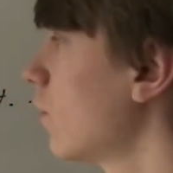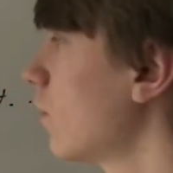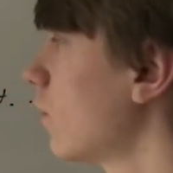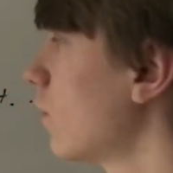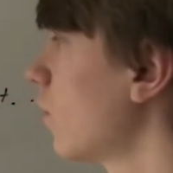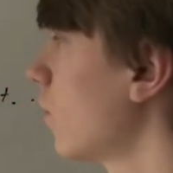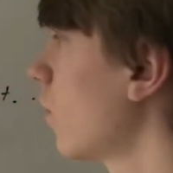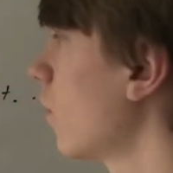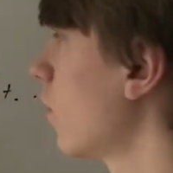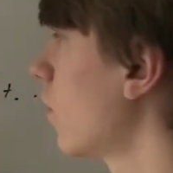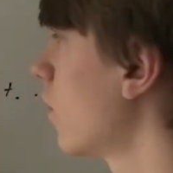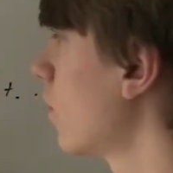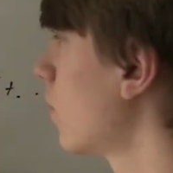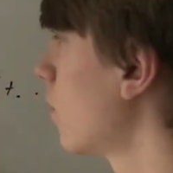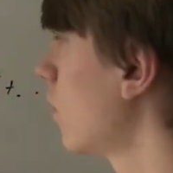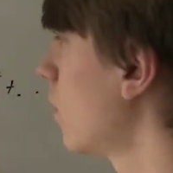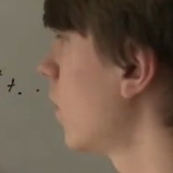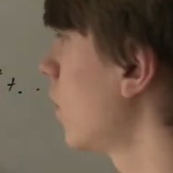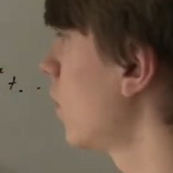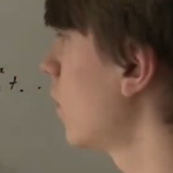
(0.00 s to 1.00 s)
0.
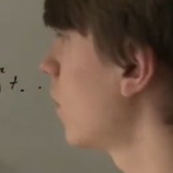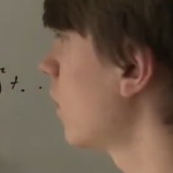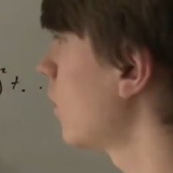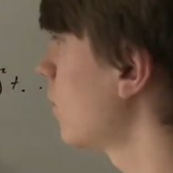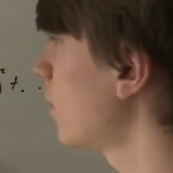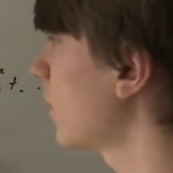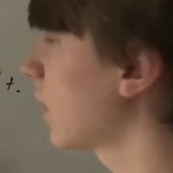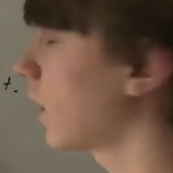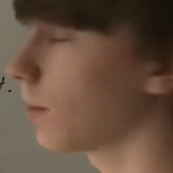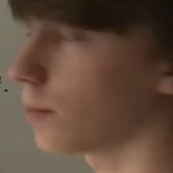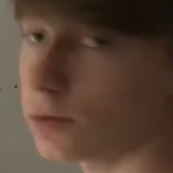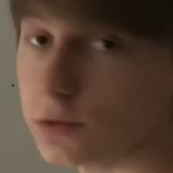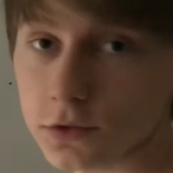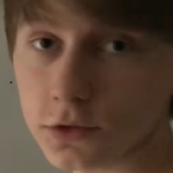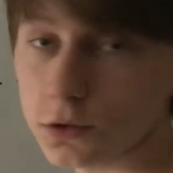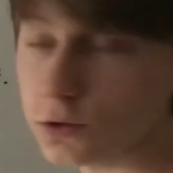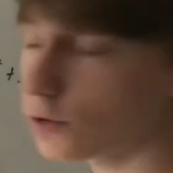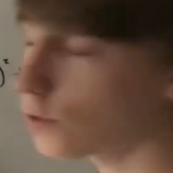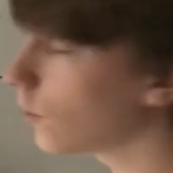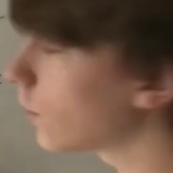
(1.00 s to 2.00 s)
This becomes
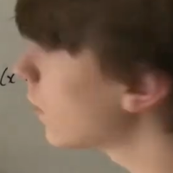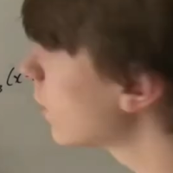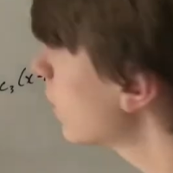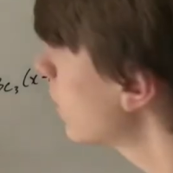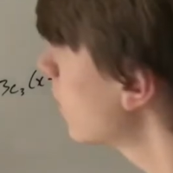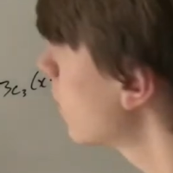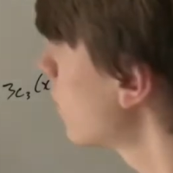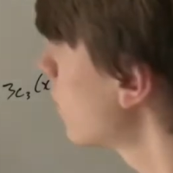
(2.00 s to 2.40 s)
2c,